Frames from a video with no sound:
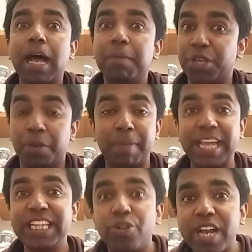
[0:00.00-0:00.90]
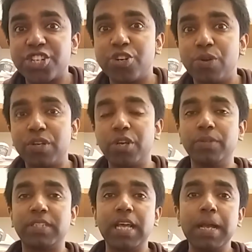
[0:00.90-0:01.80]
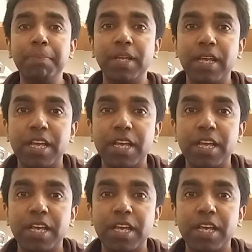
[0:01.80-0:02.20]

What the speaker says: Your pain threshold goes up.